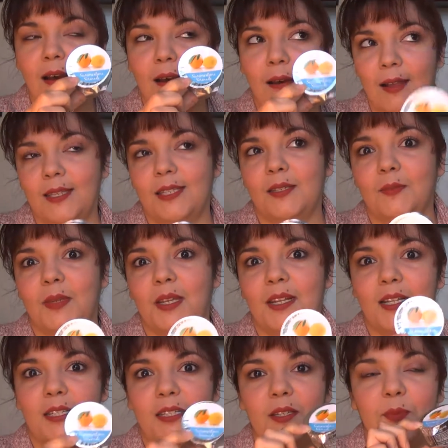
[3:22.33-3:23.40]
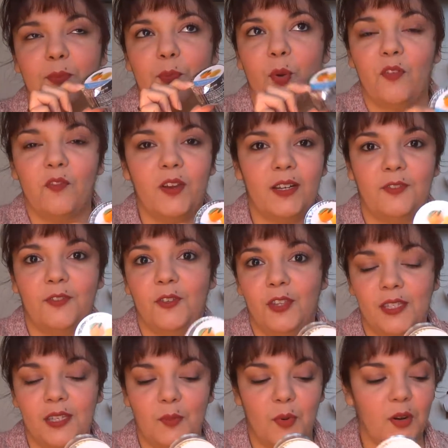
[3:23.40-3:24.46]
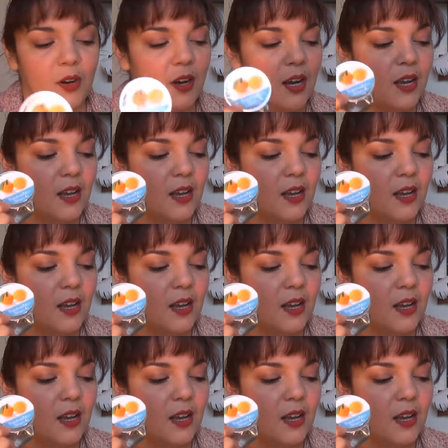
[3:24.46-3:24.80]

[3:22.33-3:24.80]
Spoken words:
awesome and it's perfect for the summer.